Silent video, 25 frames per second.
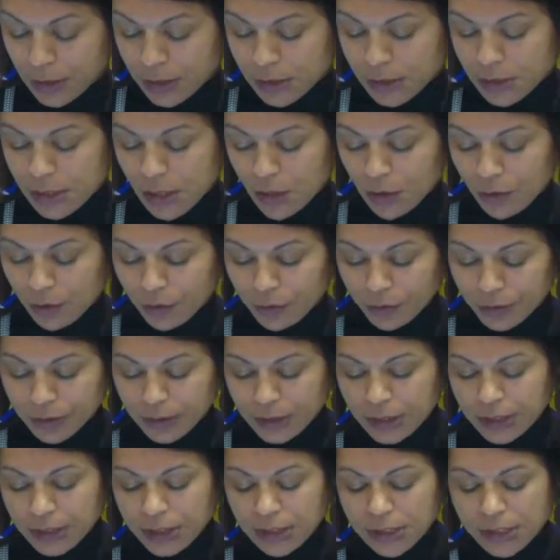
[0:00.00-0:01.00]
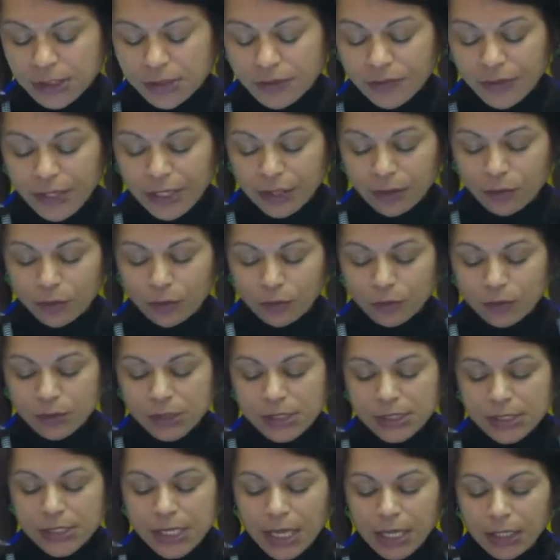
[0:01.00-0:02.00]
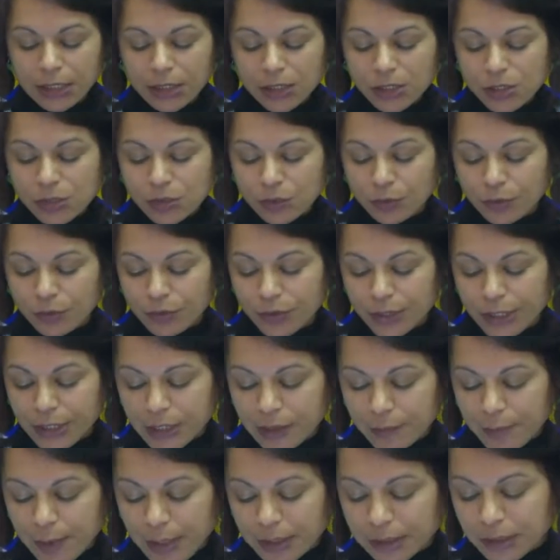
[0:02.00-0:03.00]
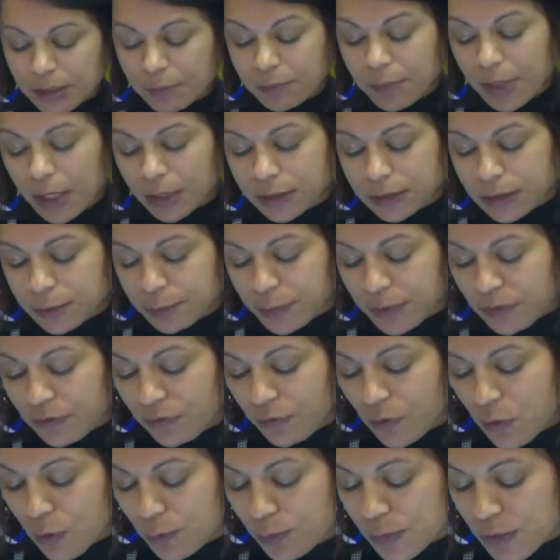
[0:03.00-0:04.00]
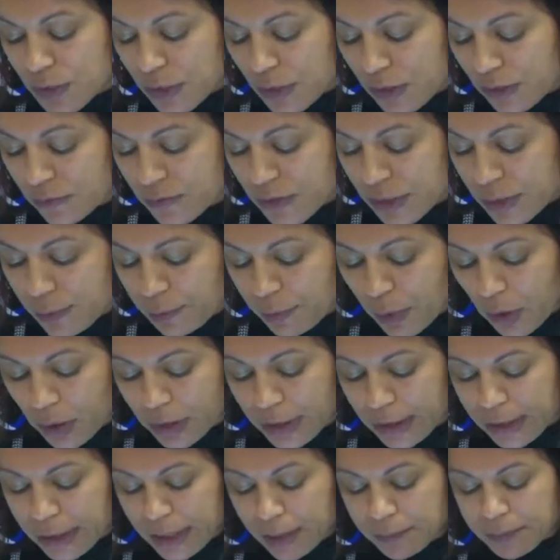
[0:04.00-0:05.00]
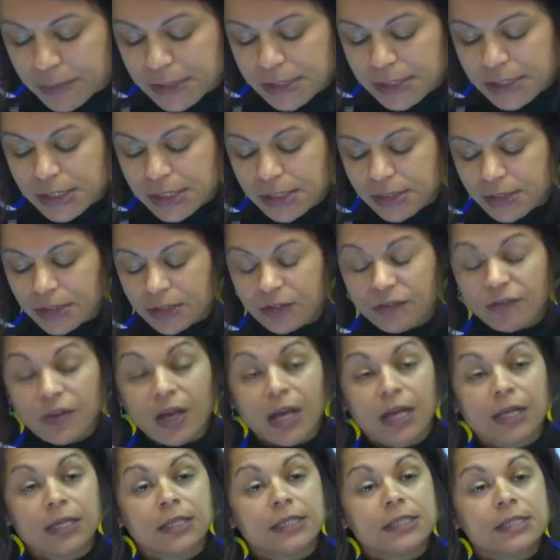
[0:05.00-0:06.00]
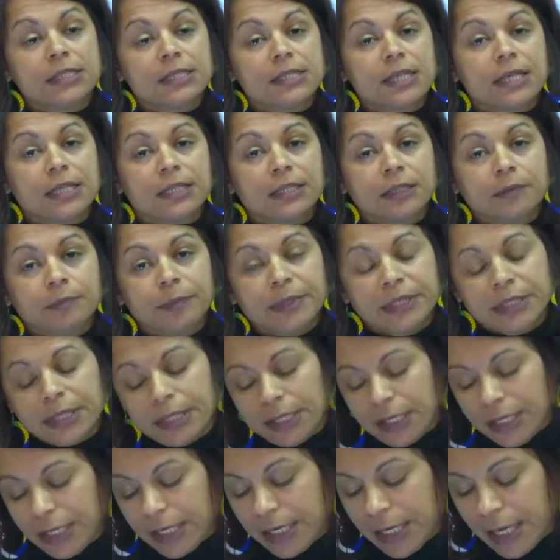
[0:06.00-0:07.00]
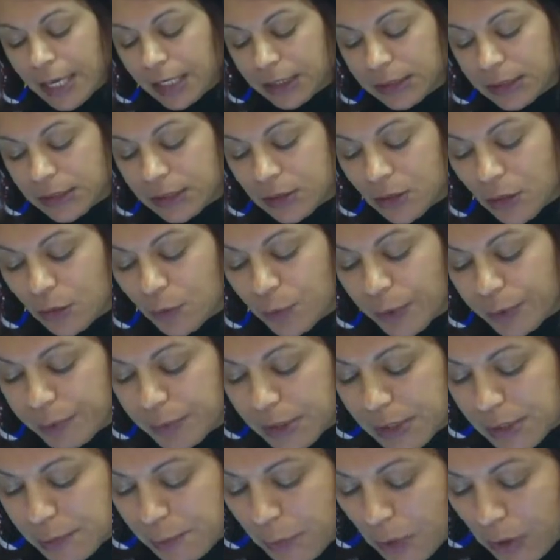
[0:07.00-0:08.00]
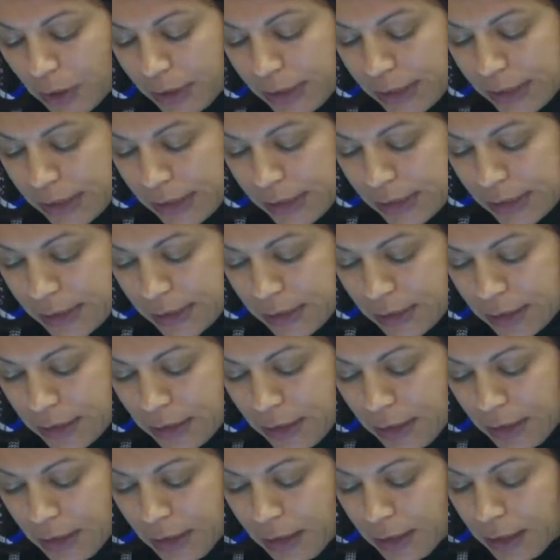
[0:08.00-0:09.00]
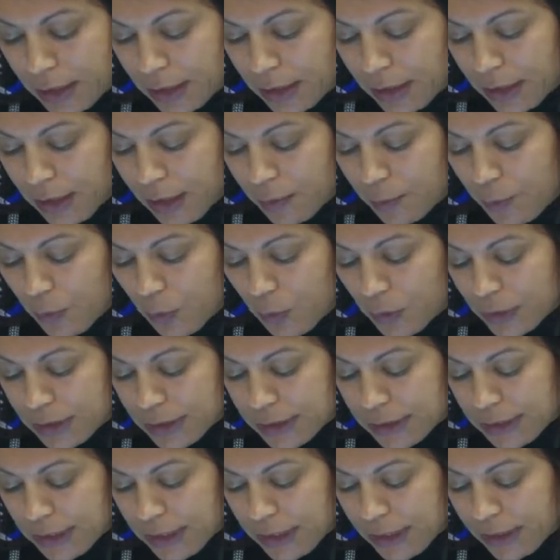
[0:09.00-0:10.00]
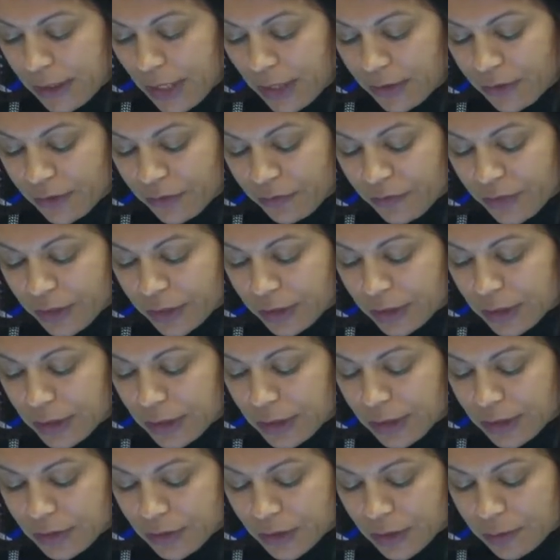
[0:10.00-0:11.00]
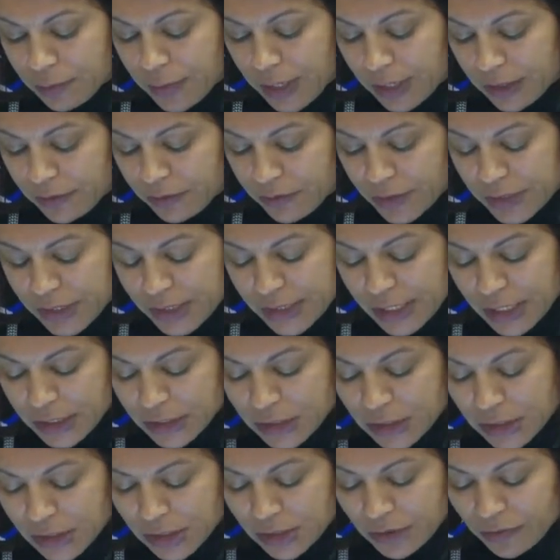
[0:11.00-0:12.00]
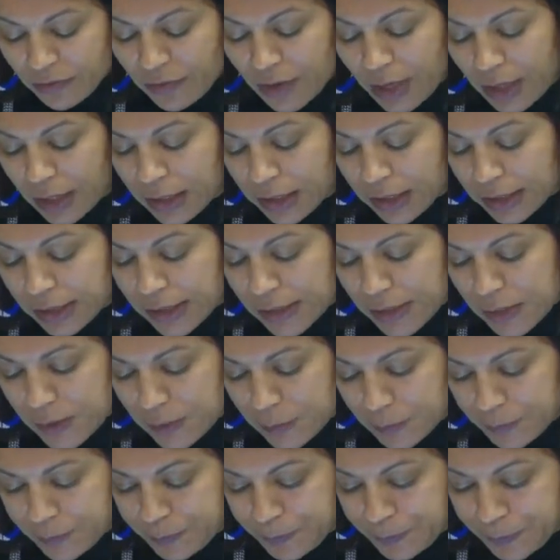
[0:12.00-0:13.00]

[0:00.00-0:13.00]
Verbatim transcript: So these records tell a story about the multiple forms of symbolic and material violence that had been enacted on women's bodies. Importantly, they reveal the literal manifestations of violence.